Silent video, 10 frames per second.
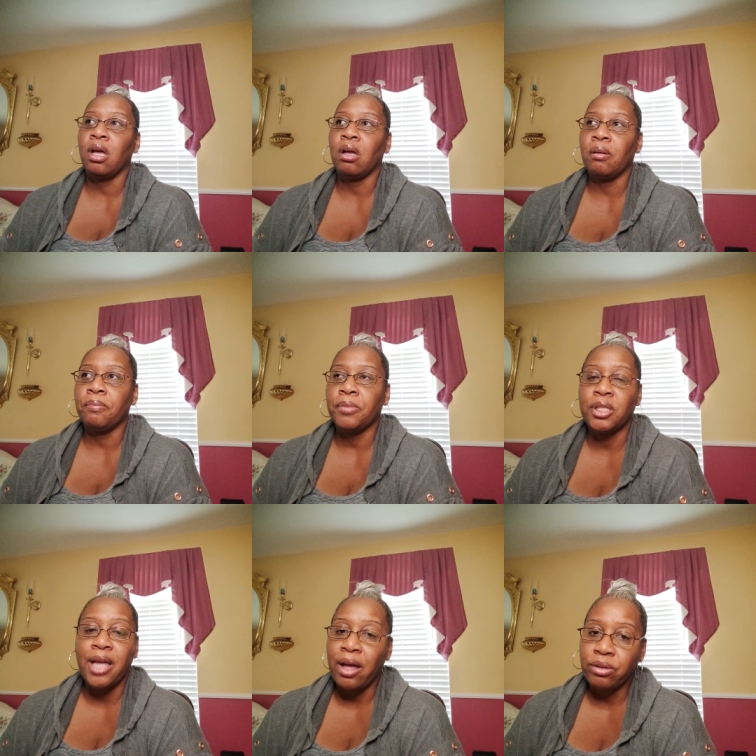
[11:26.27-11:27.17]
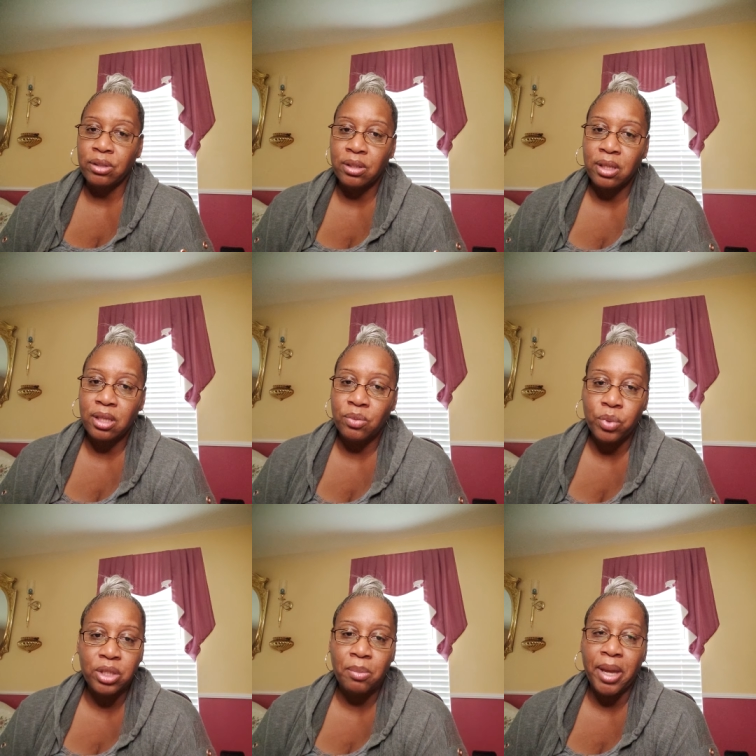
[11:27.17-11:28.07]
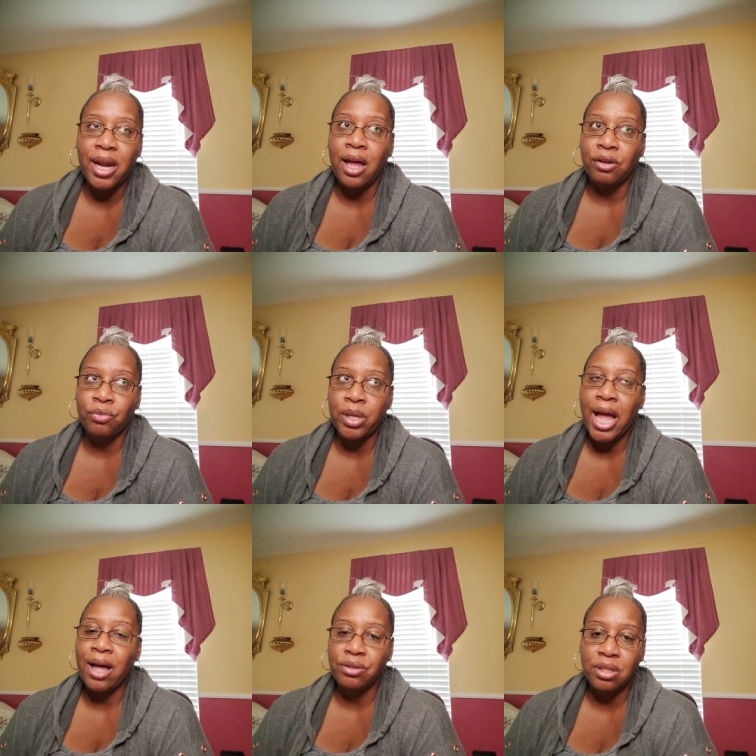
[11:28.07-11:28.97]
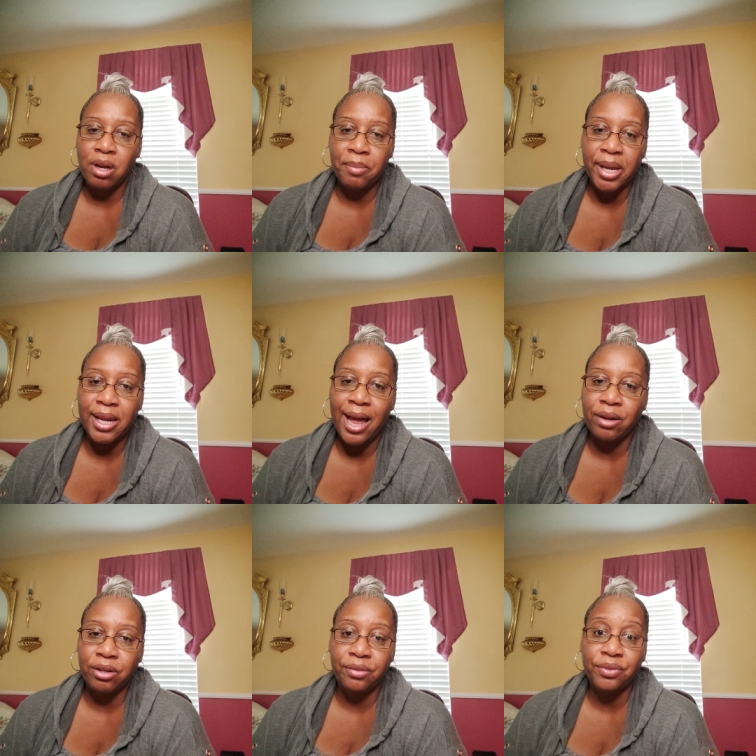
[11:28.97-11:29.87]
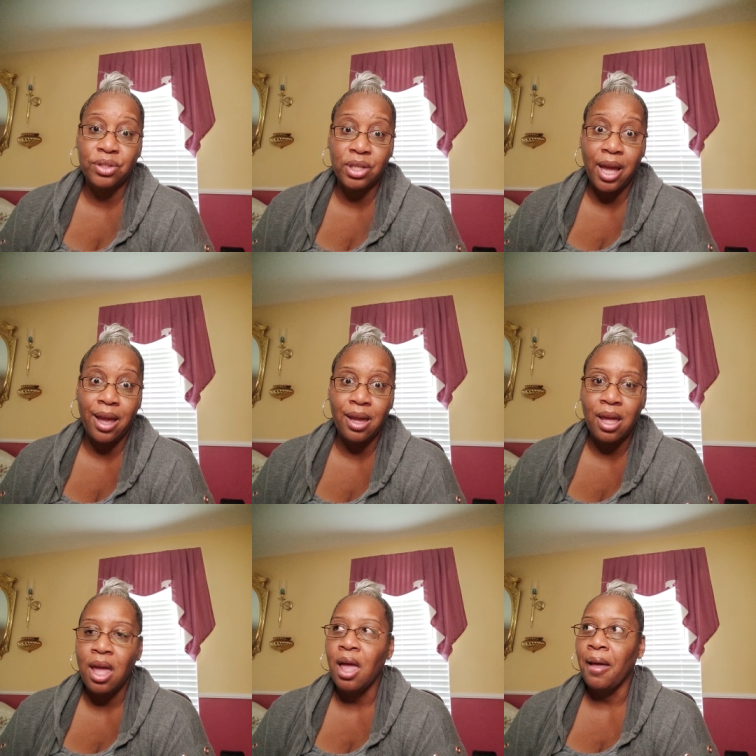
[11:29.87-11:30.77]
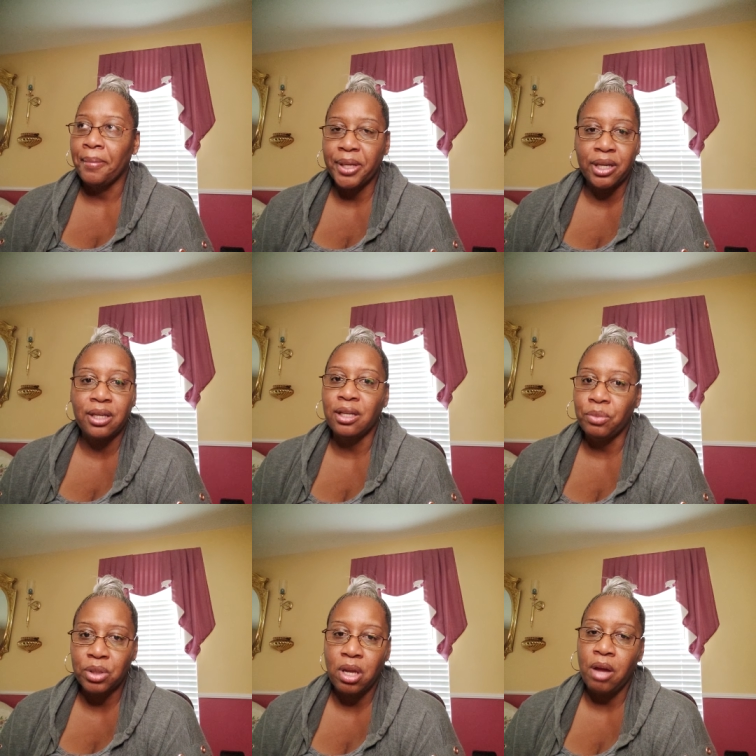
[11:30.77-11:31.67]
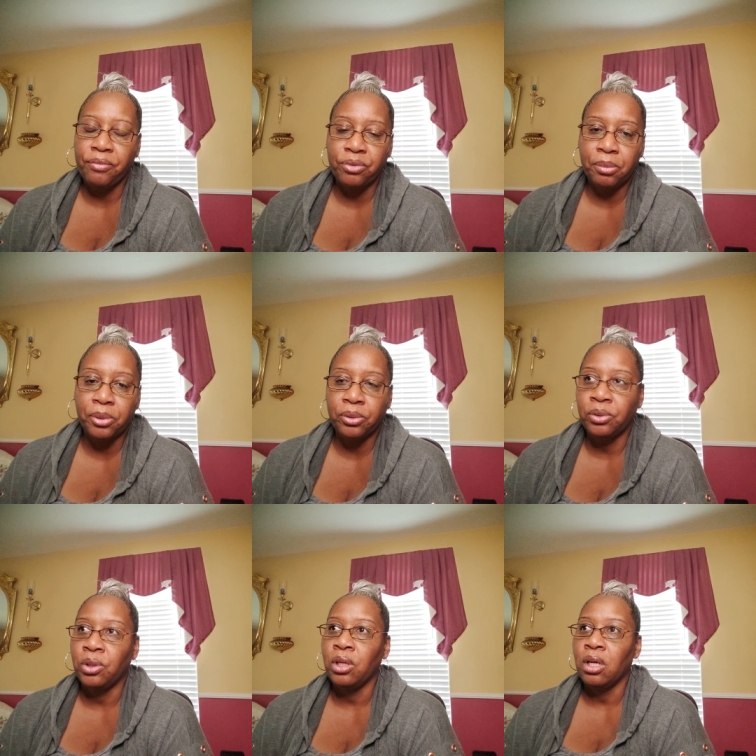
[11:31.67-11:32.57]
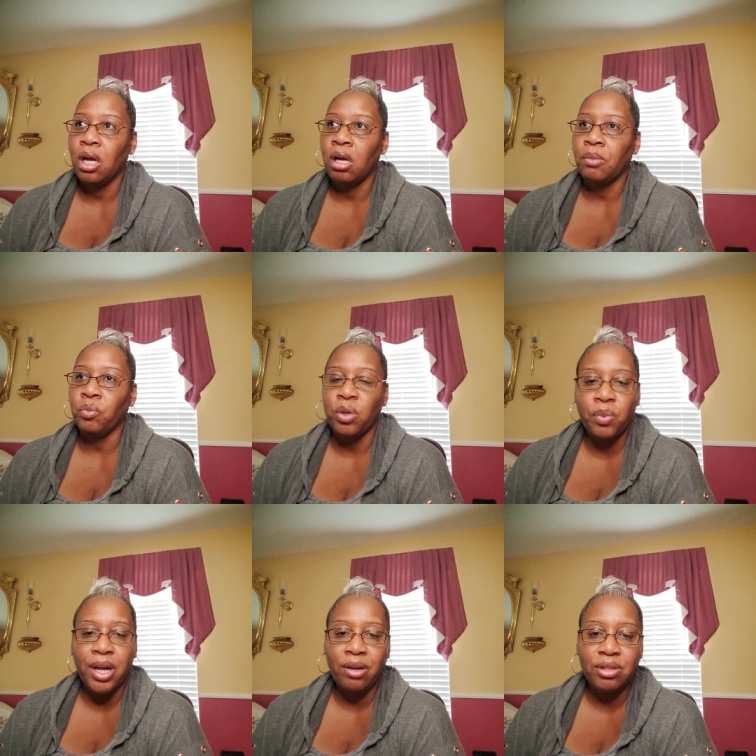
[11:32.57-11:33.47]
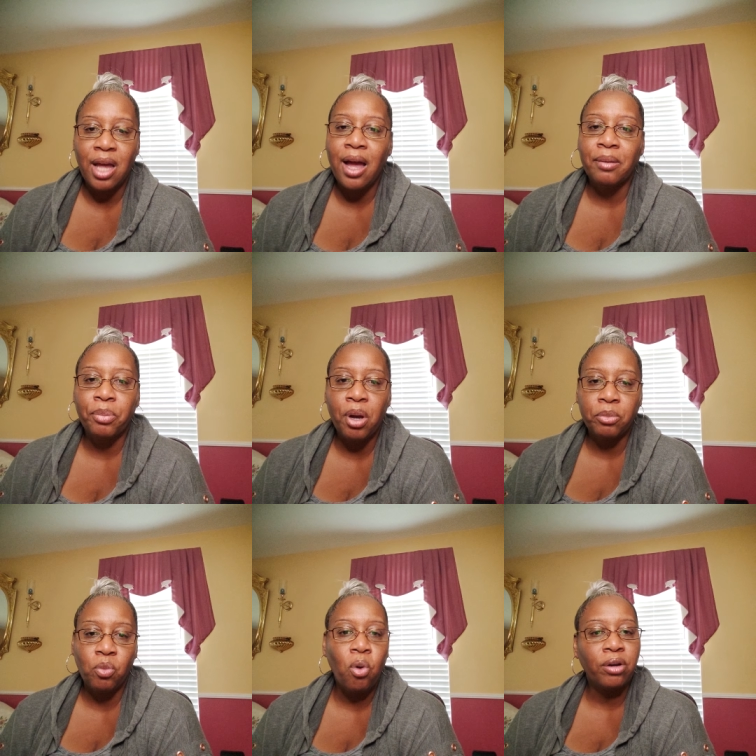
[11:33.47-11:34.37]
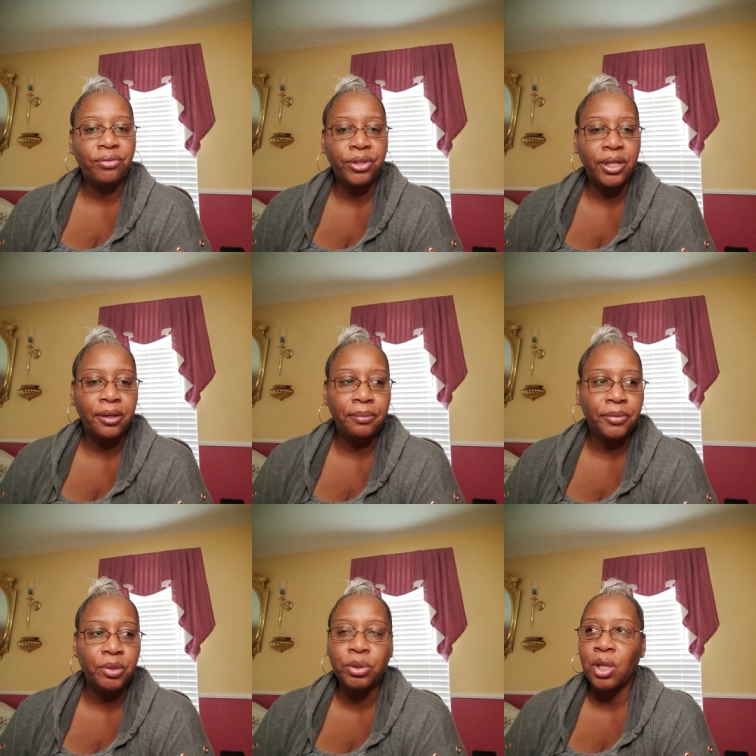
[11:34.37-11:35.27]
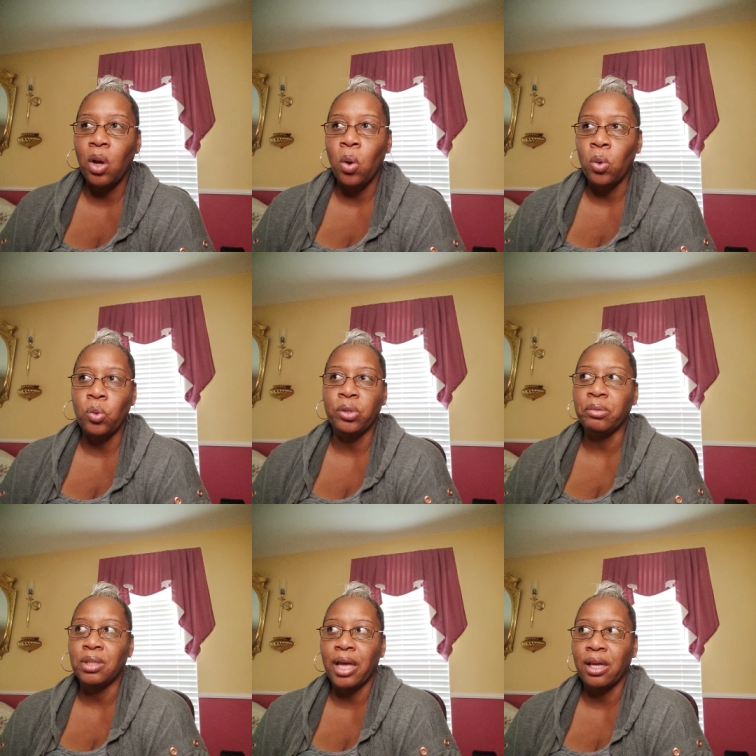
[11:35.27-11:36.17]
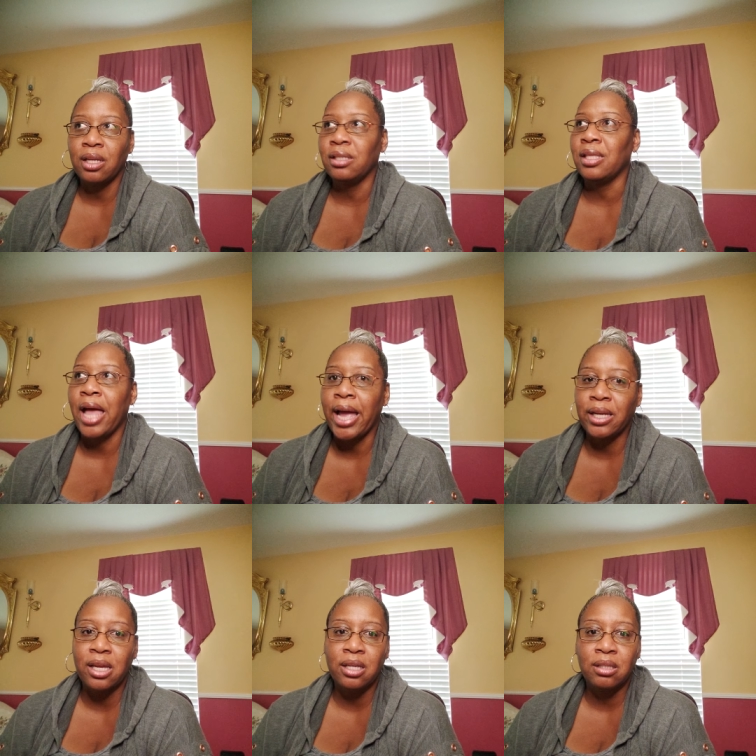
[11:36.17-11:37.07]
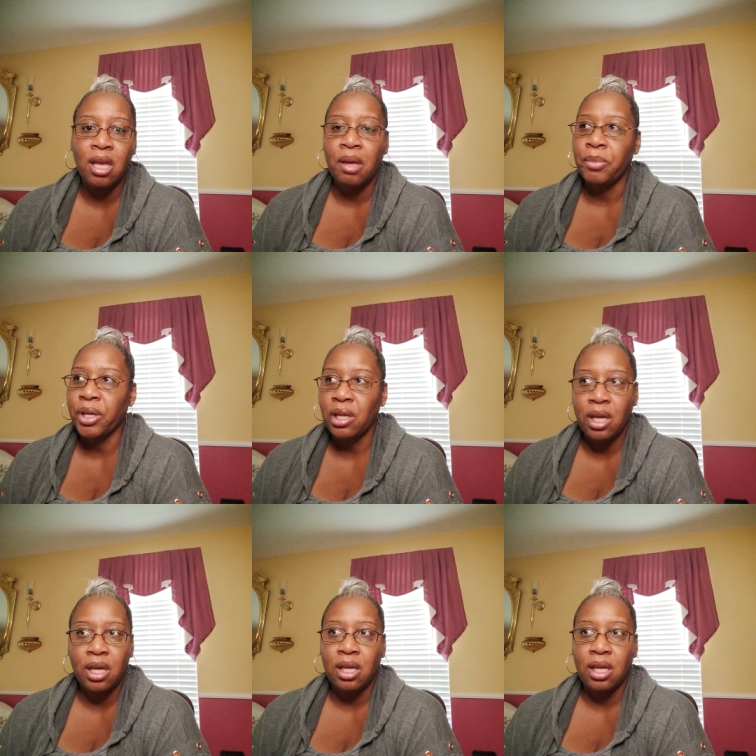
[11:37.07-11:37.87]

Um, his house wasn't made out of what houses are made out of today, but it was comfortable. Um, we went outside and pumped water for him. He was old. He was like in his 90s, but